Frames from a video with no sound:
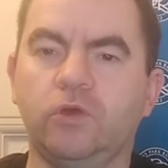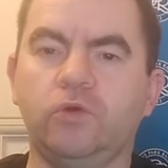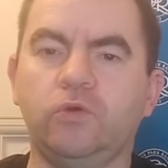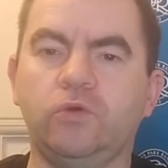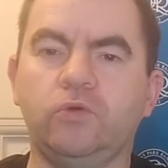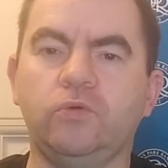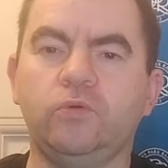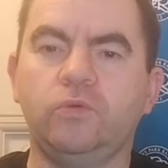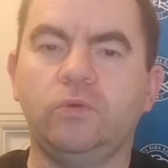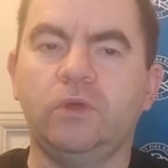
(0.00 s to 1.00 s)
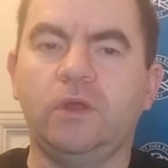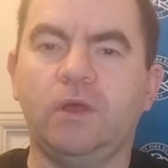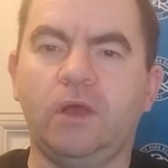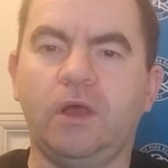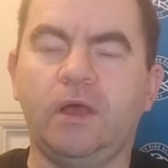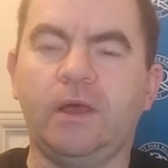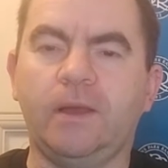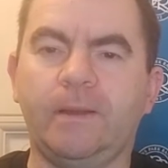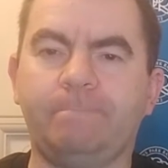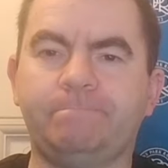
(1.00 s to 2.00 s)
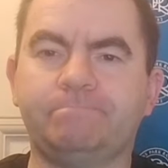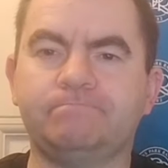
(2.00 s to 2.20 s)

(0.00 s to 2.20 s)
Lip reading: who done